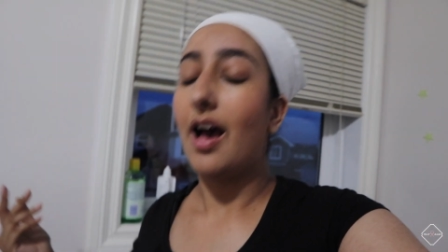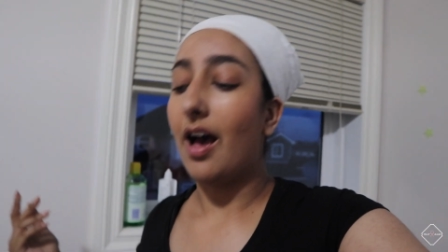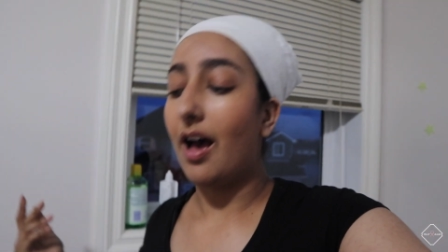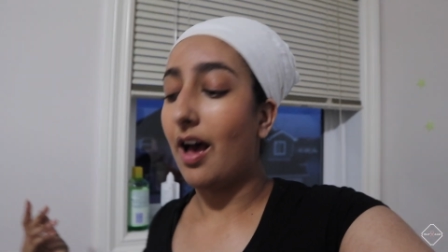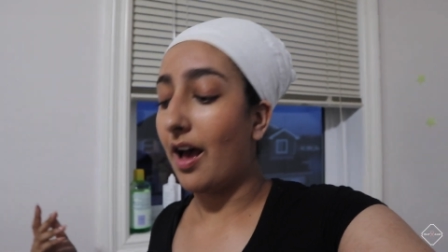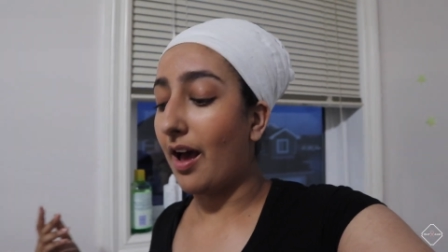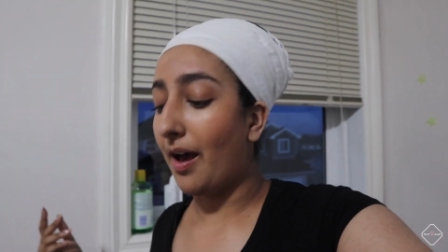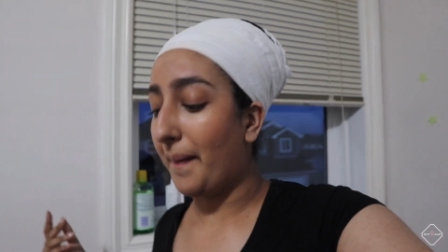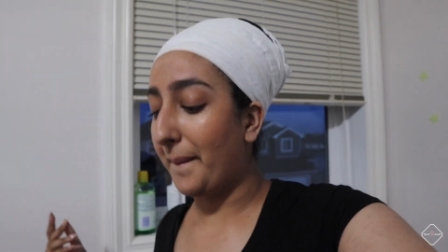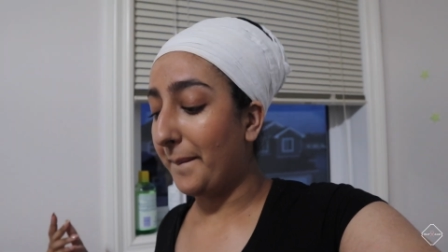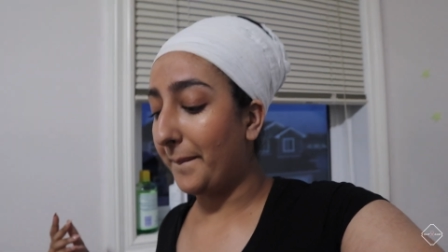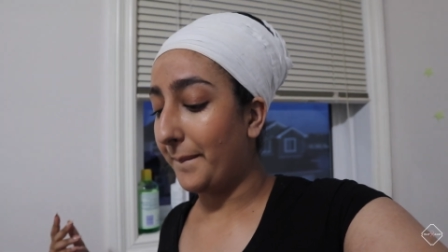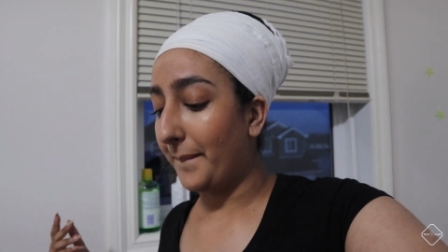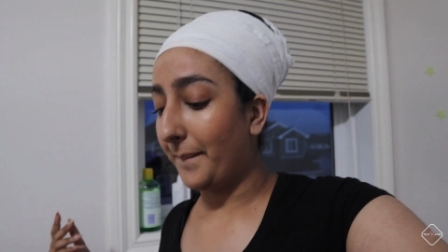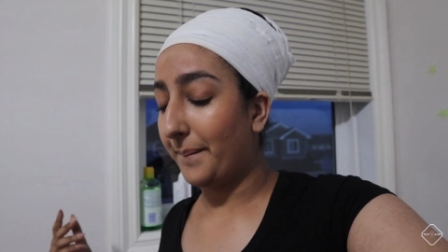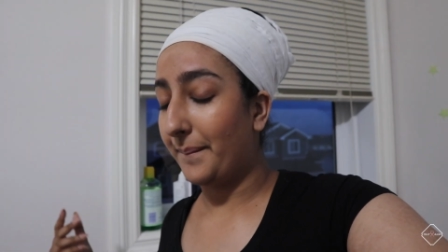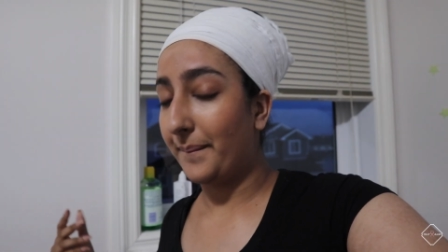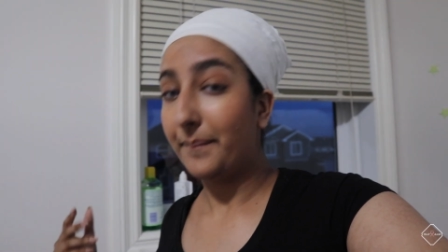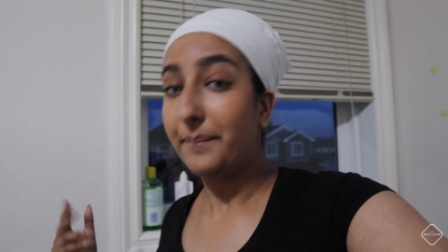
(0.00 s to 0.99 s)

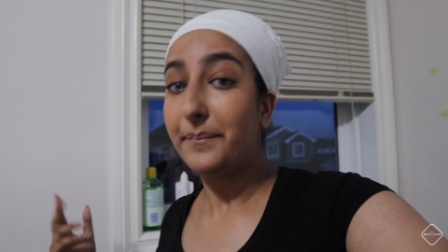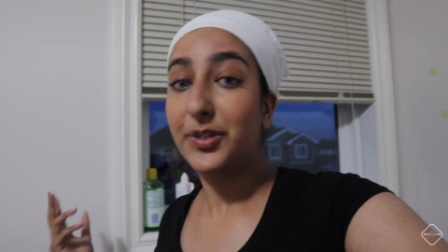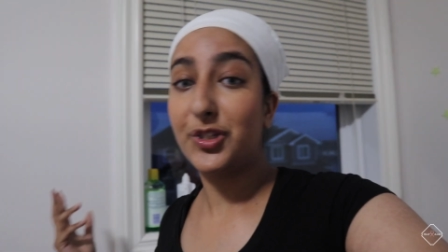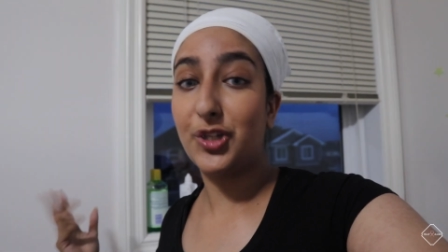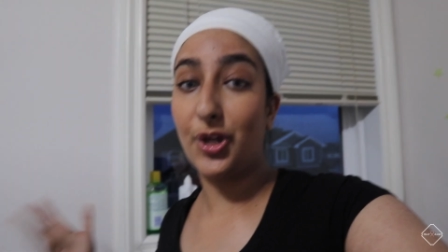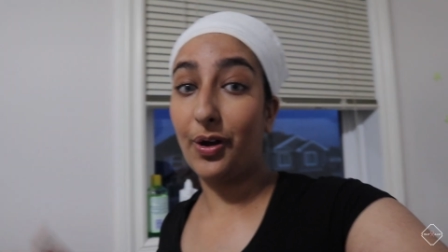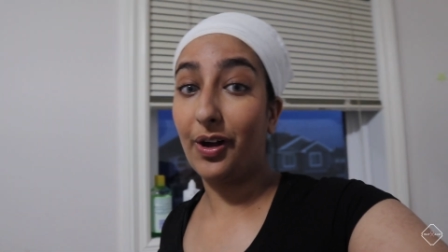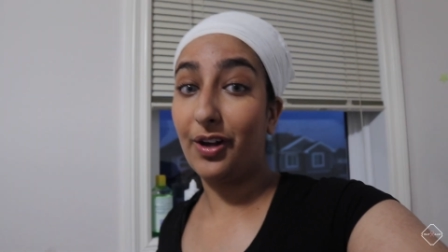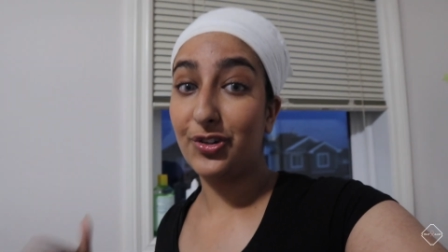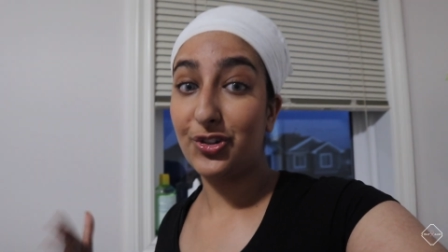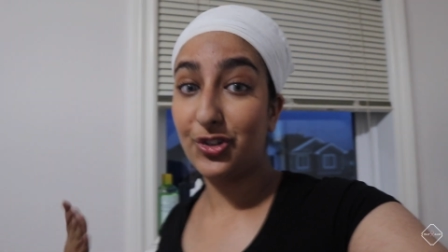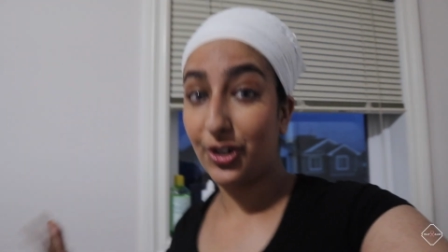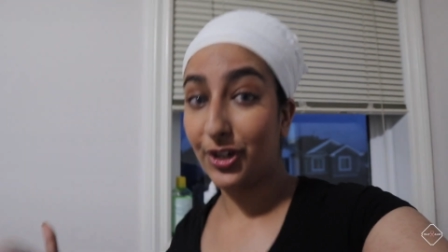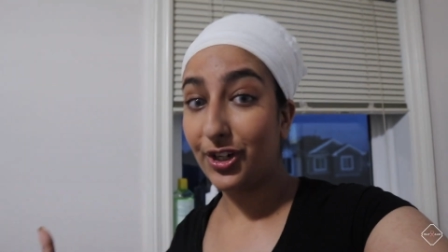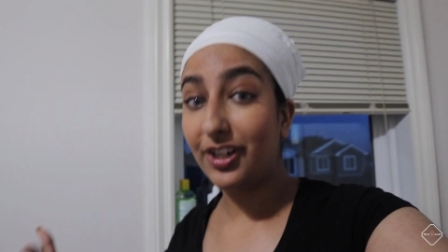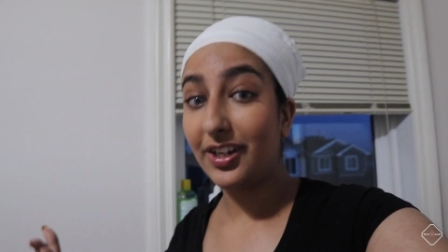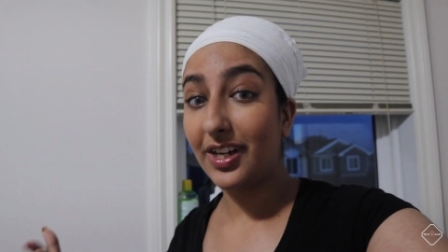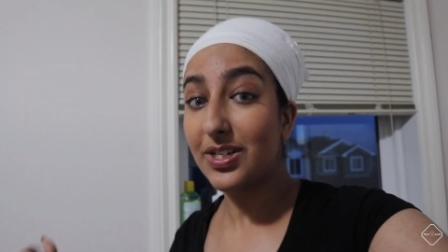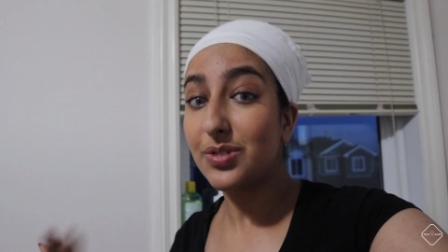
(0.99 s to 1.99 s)
Um, so I'll show
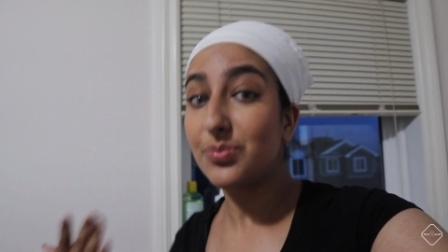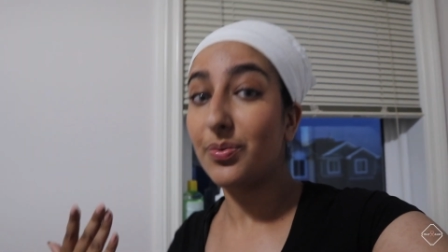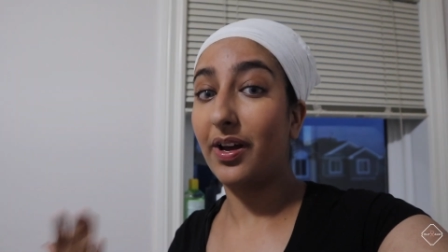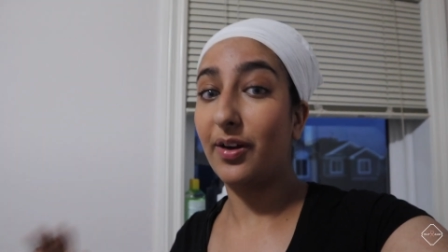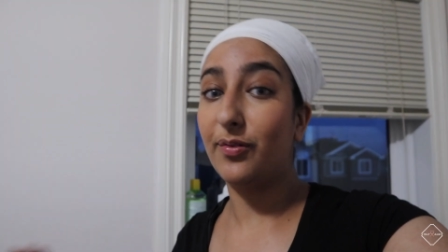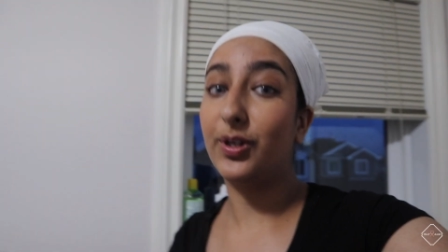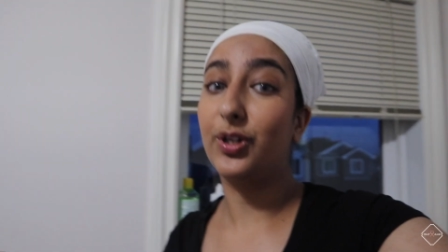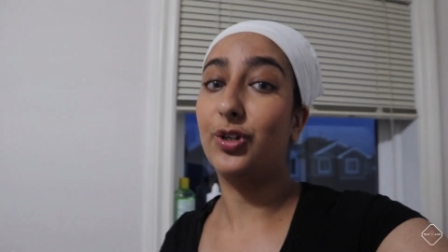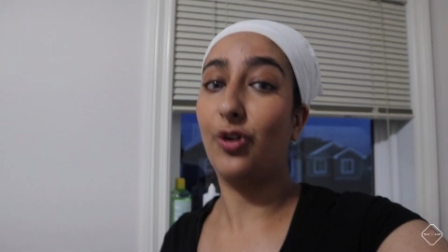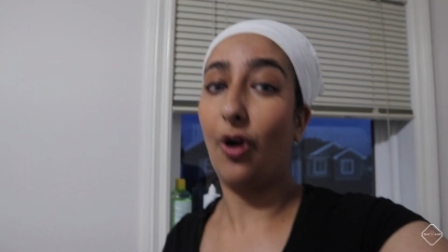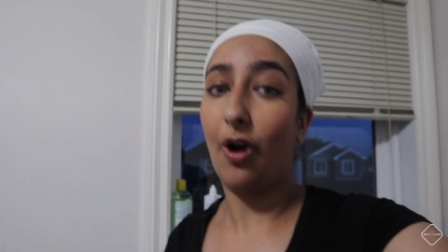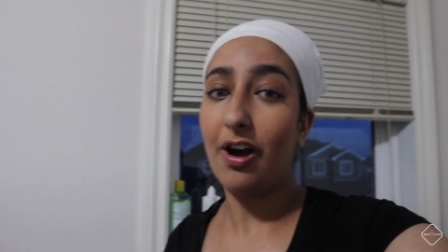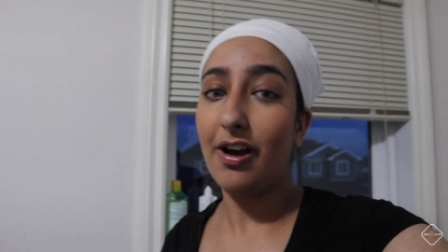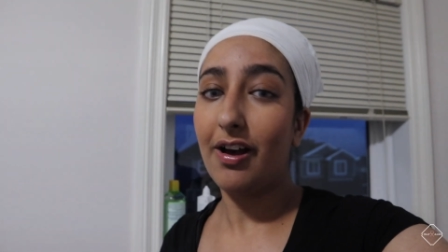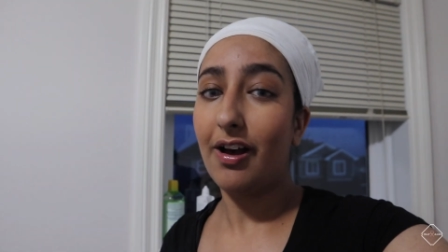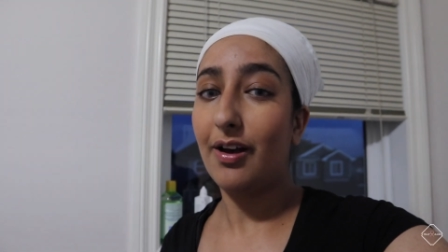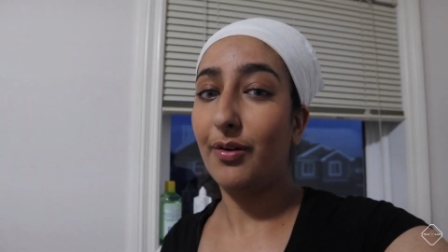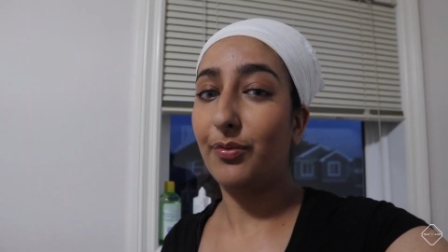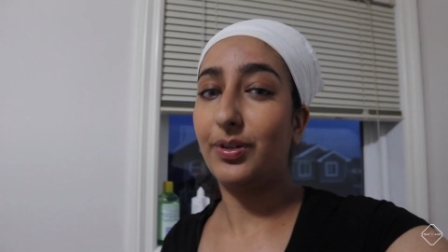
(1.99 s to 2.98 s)
you guys what we've
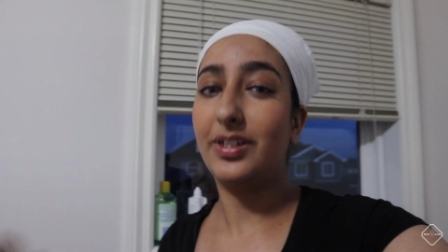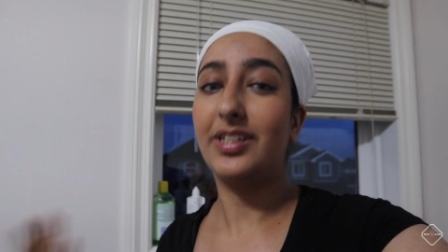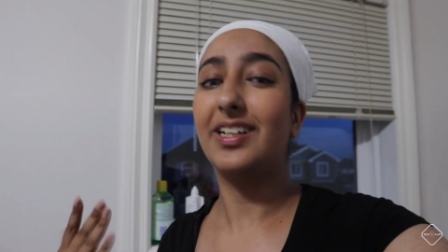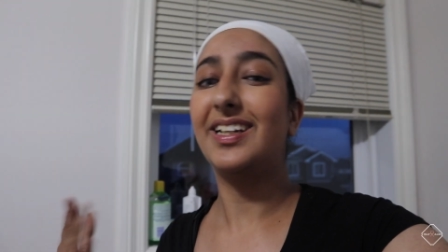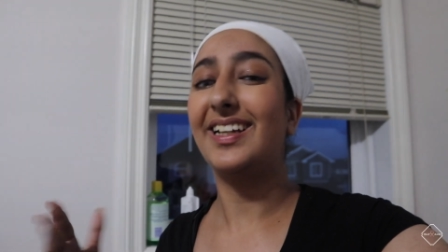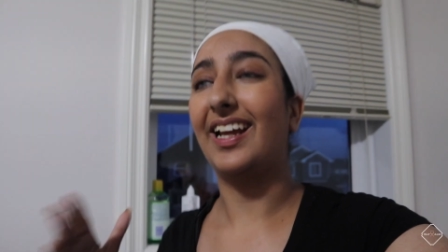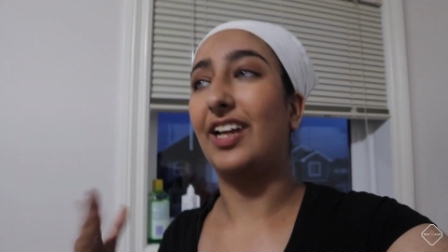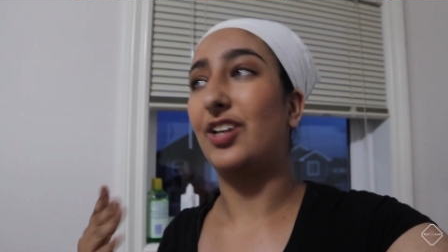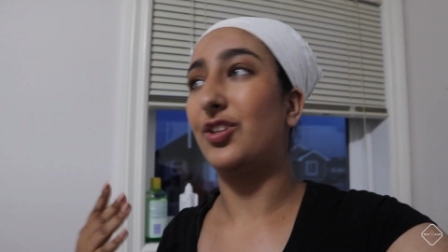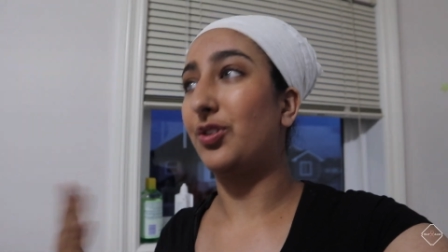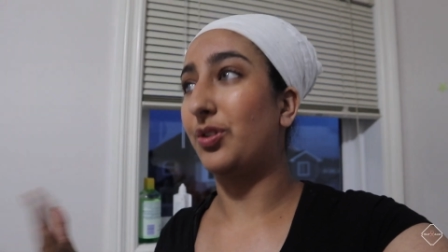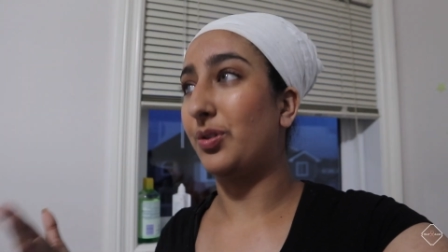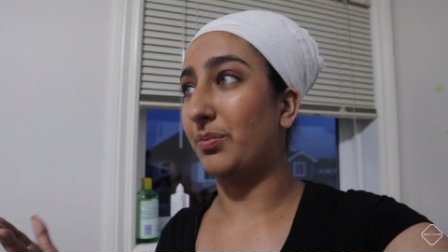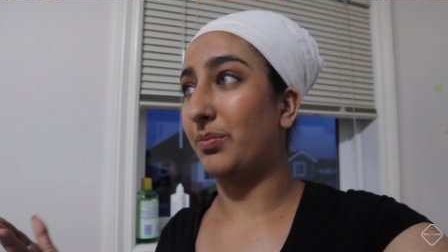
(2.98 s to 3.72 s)
got. We didn't get too